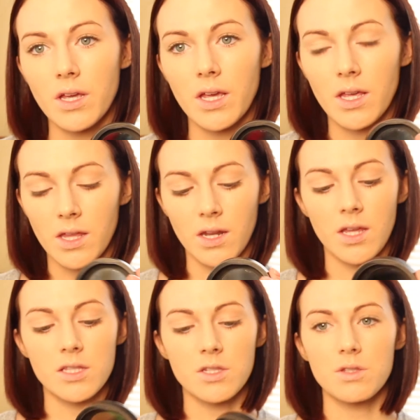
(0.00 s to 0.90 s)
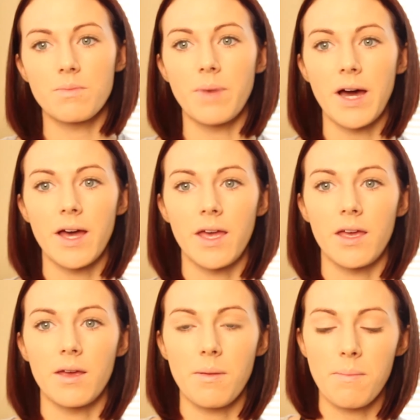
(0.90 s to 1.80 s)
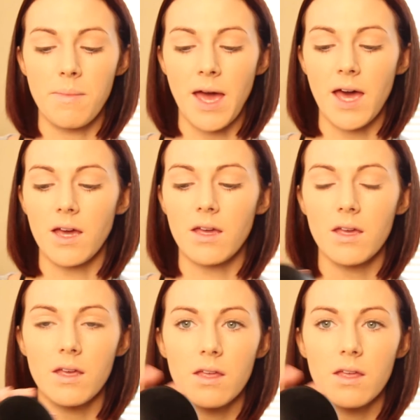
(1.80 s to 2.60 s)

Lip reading: and it's by M.A.C.